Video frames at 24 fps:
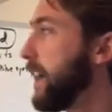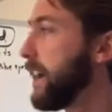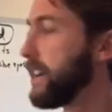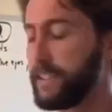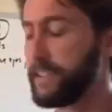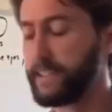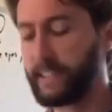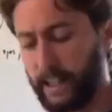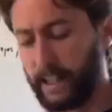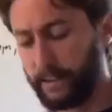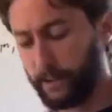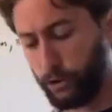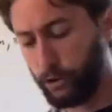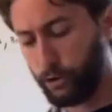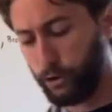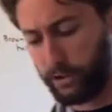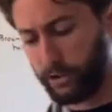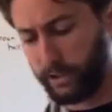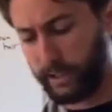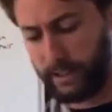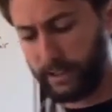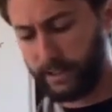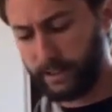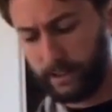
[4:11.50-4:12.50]
inside the
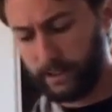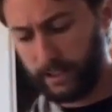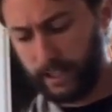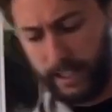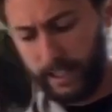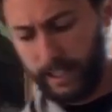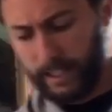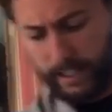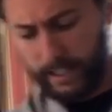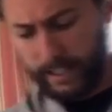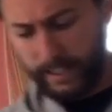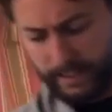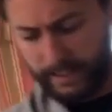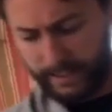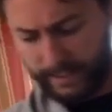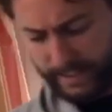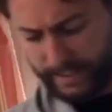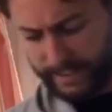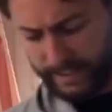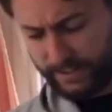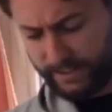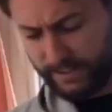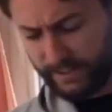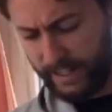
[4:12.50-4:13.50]
nucleus. And like I
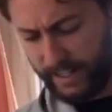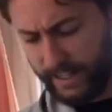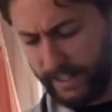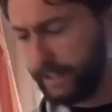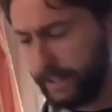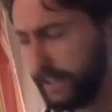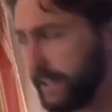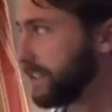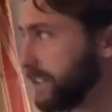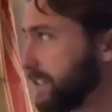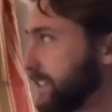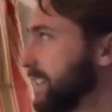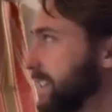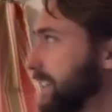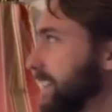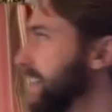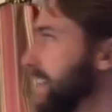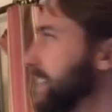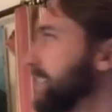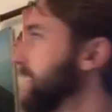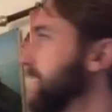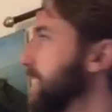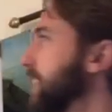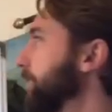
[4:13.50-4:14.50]
said, DNA is
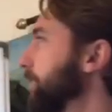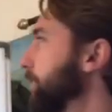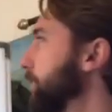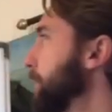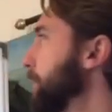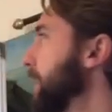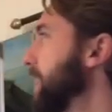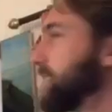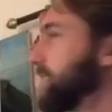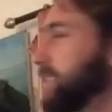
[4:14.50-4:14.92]
the information